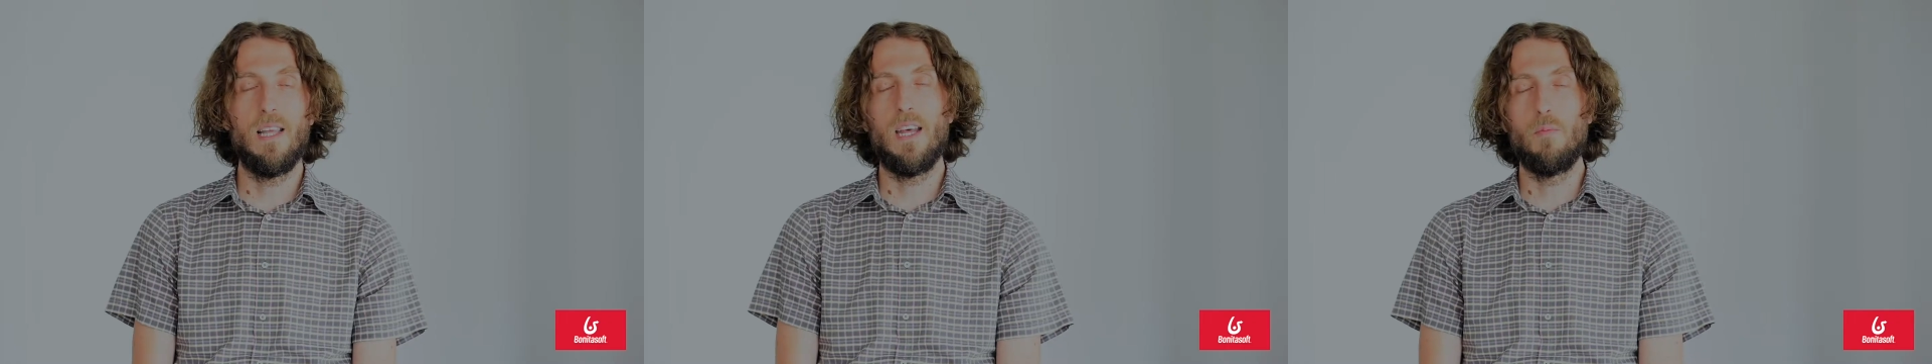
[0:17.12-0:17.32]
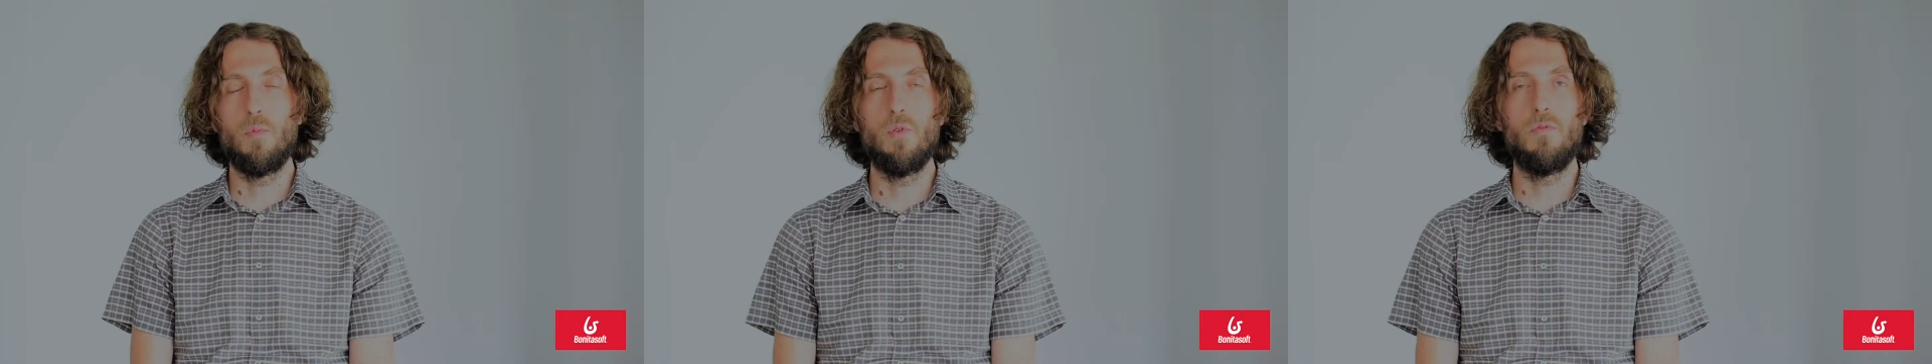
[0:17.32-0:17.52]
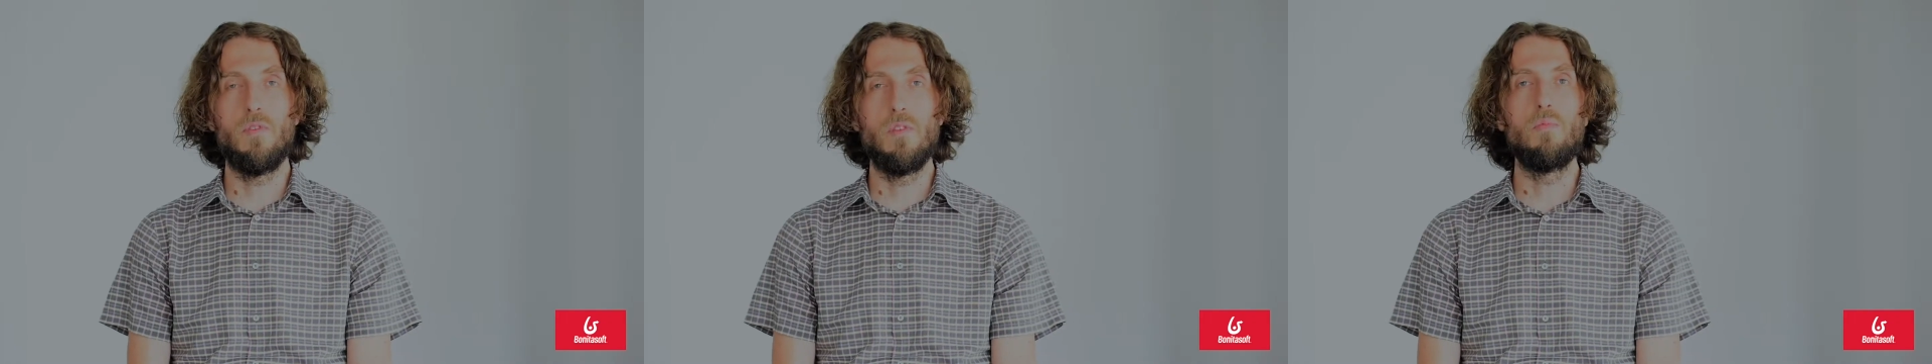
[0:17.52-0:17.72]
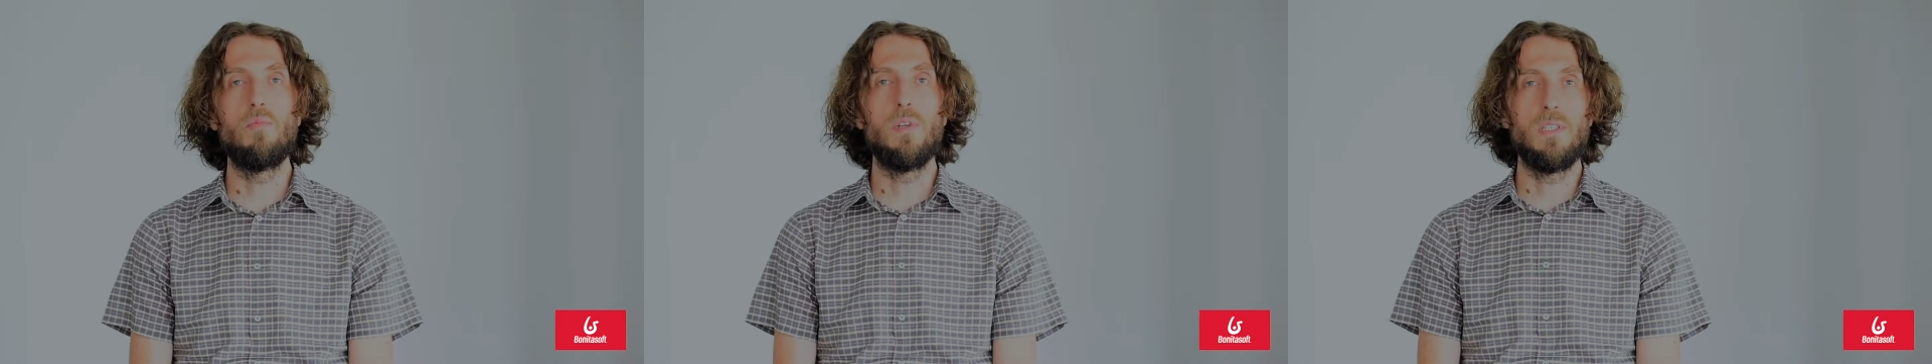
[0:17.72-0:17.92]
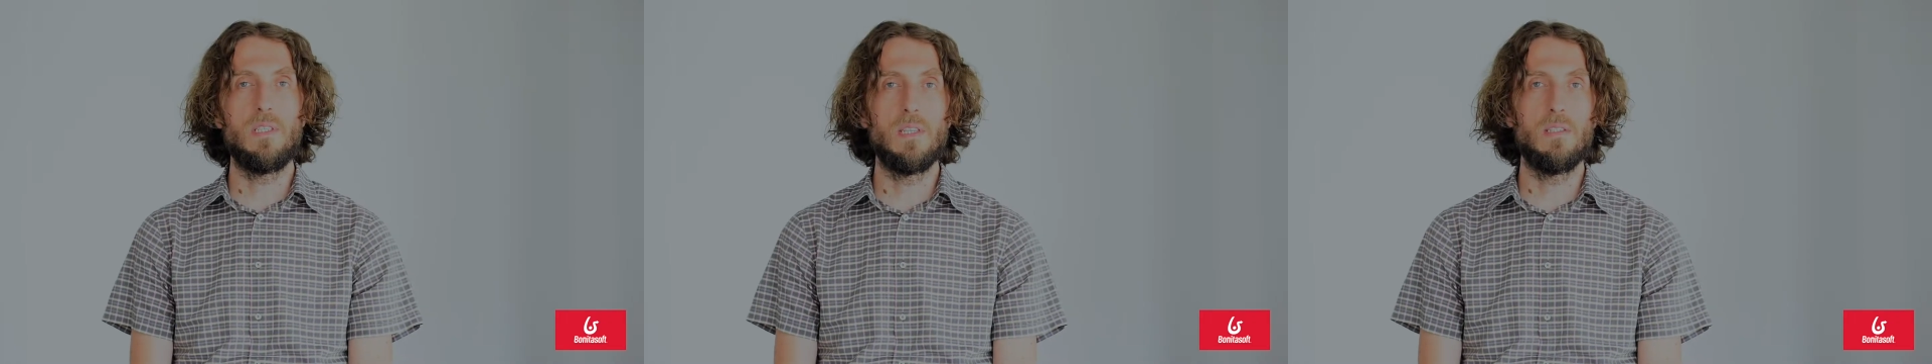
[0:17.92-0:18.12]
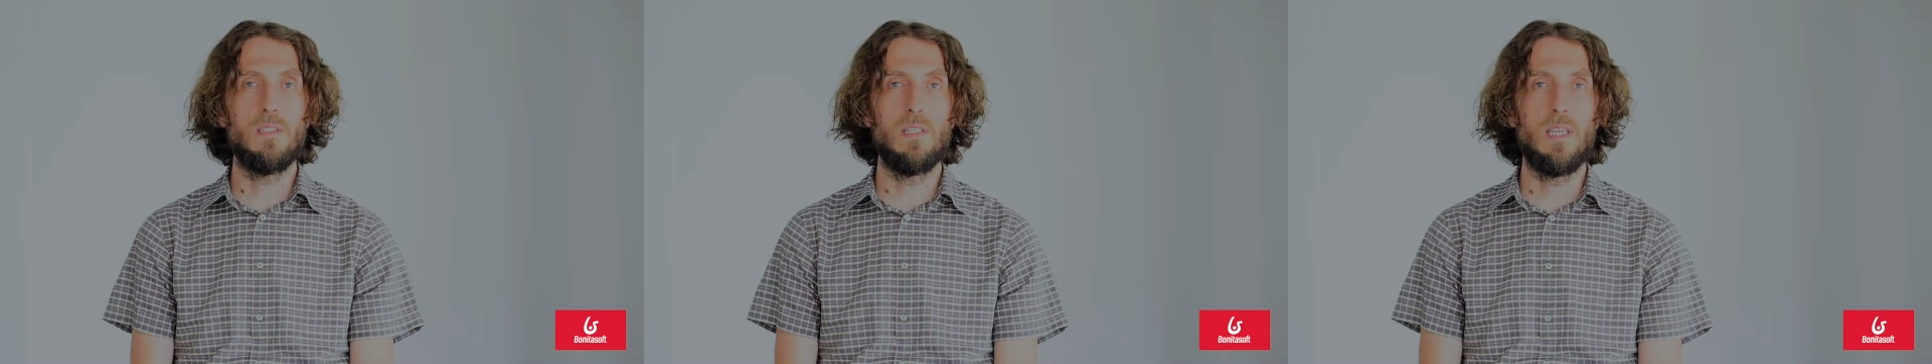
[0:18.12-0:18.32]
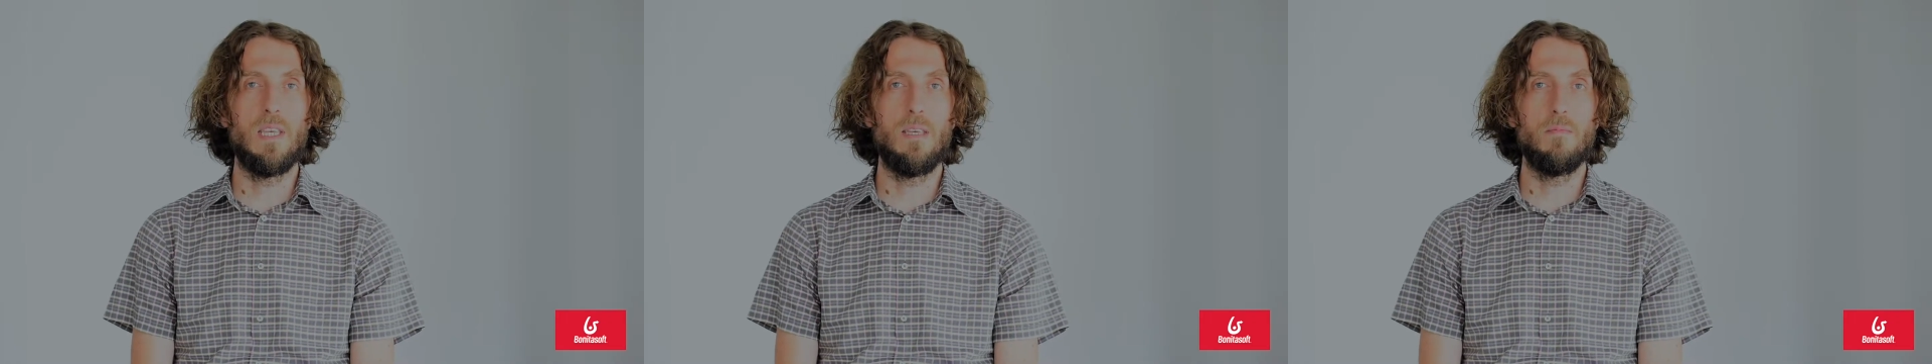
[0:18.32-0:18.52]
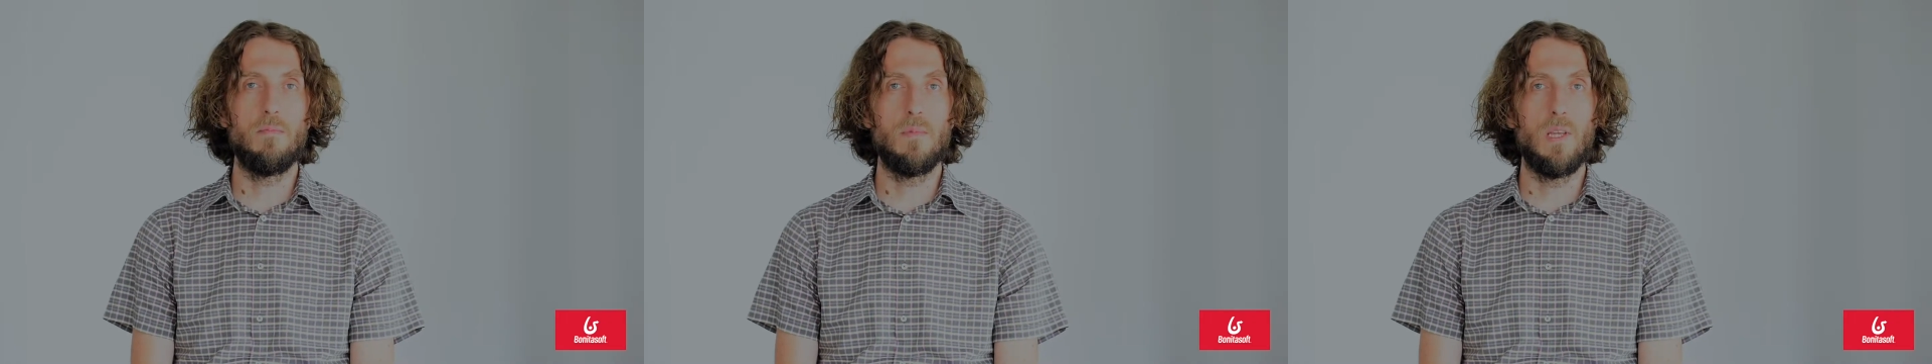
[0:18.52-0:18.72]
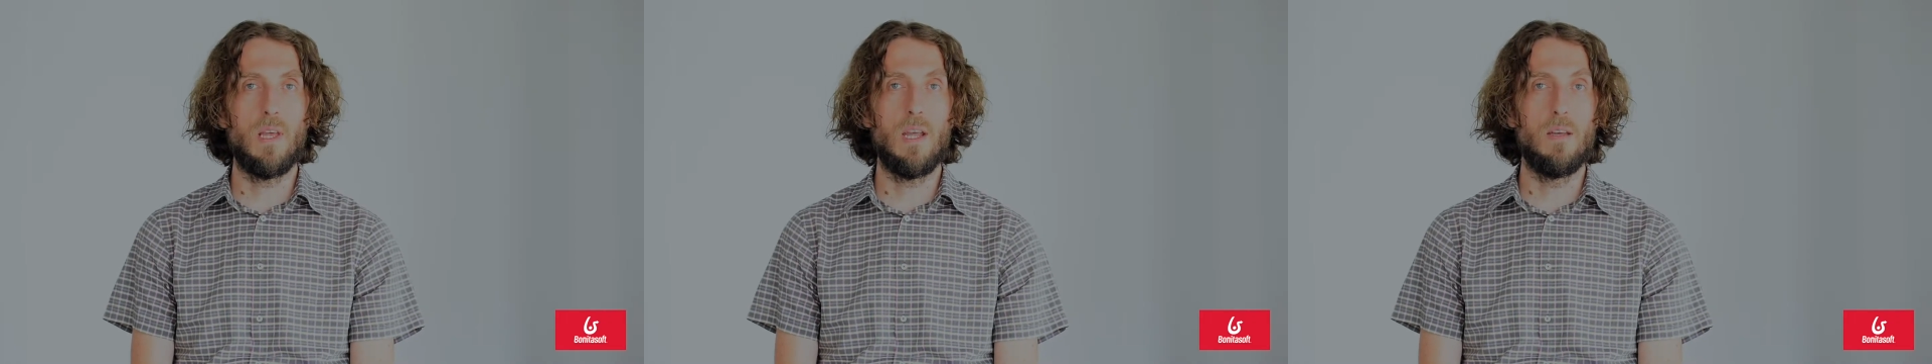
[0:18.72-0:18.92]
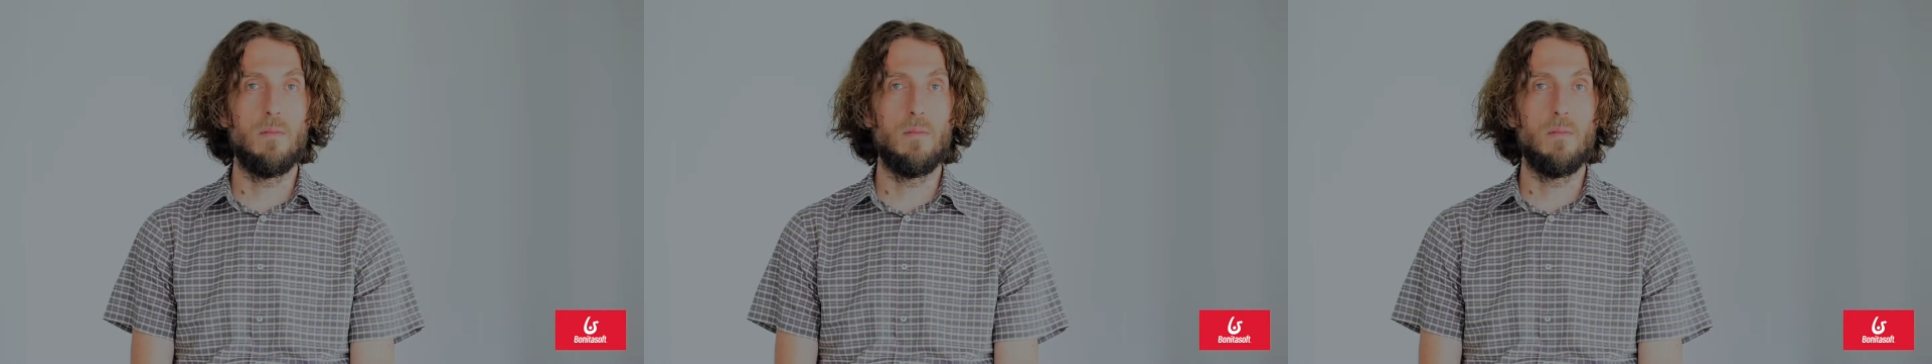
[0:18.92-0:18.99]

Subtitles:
Then I moved to the pre-sales team that